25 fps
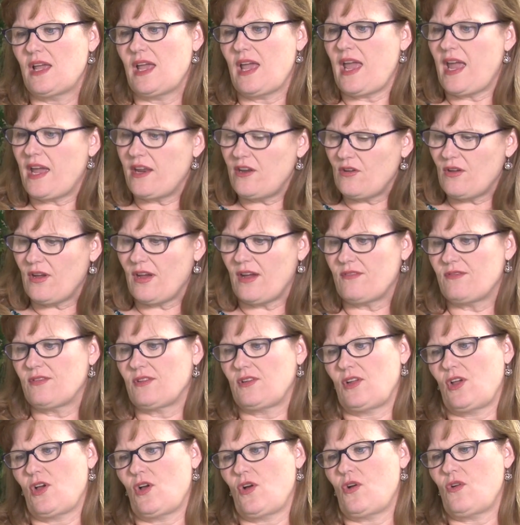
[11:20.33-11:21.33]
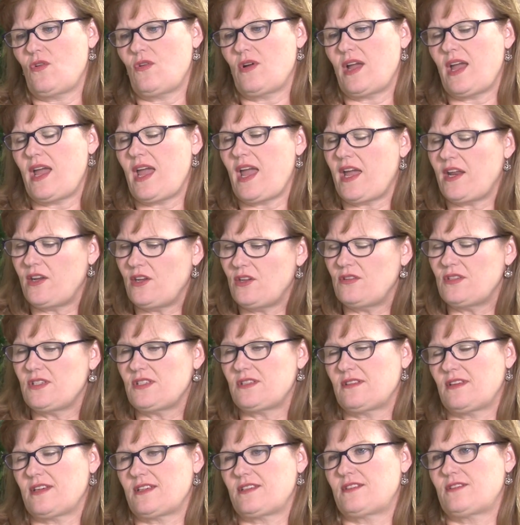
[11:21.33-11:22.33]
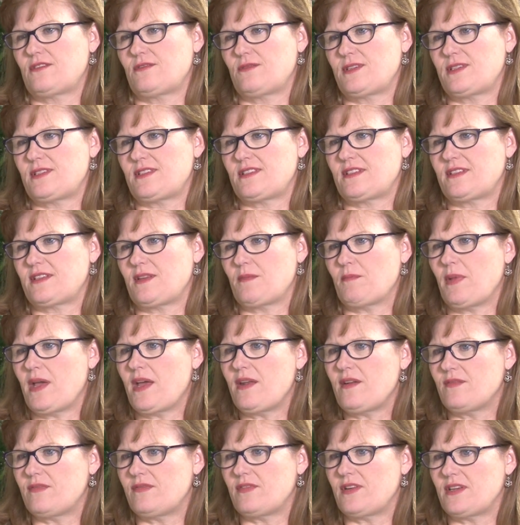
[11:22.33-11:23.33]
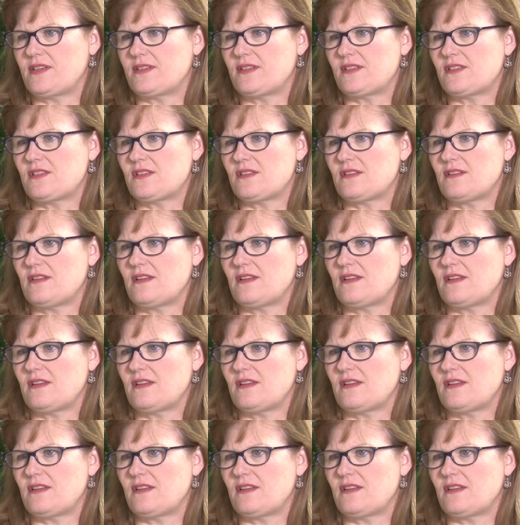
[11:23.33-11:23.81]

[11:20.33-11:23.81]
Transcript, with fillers: and you have a low and you discuss the risks and benefits,